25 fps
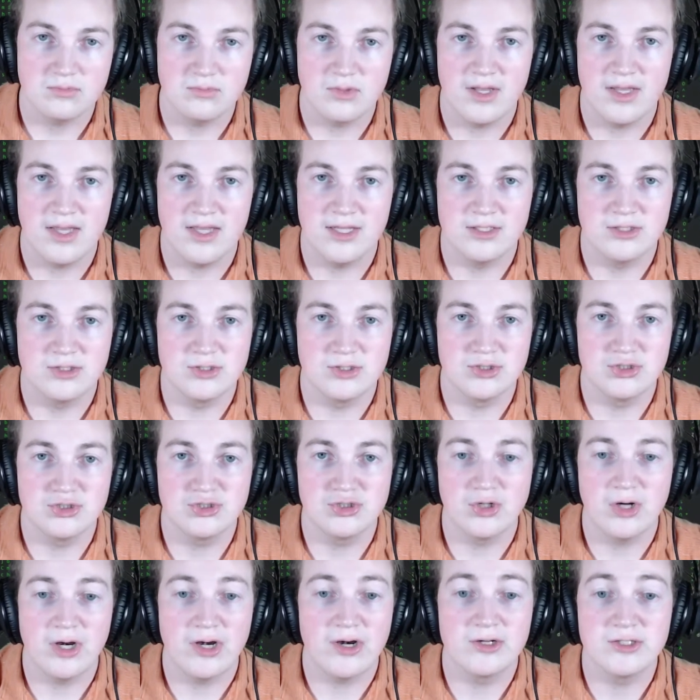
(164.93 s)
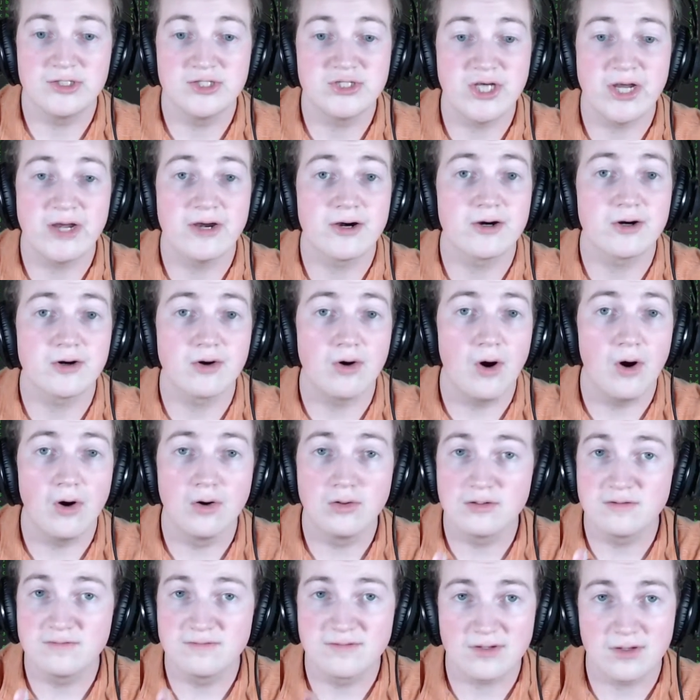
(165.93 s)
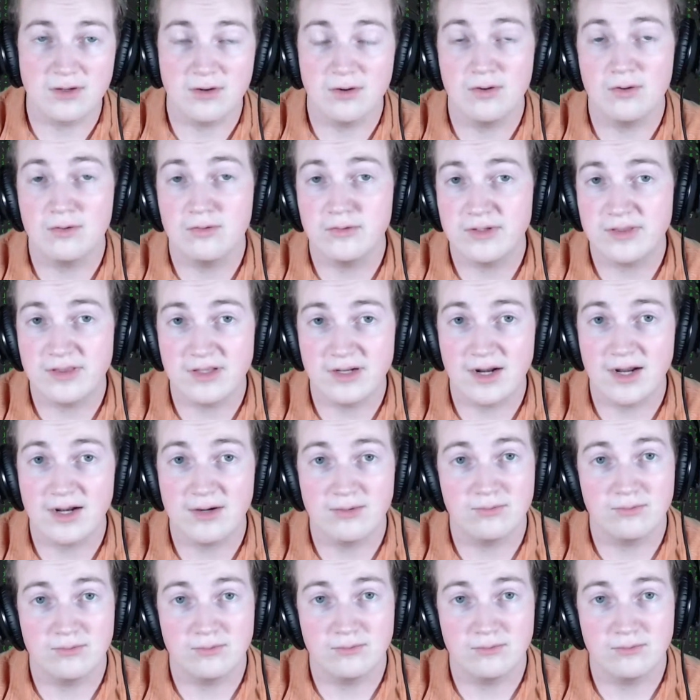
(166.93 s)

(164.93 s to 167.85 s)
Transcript: and share all of the code that I